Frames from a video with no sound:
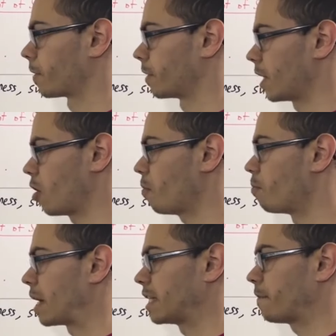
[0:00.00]
Now,
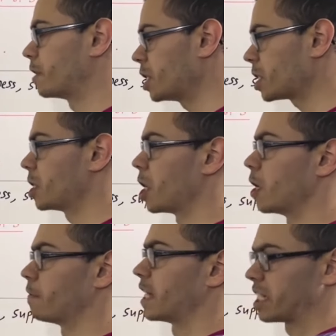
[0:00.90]
by definition
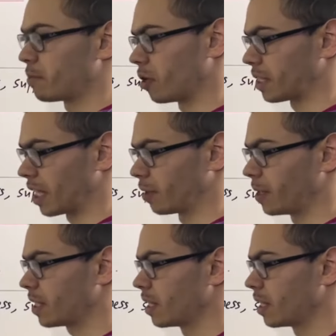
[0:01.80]
of a smallest element,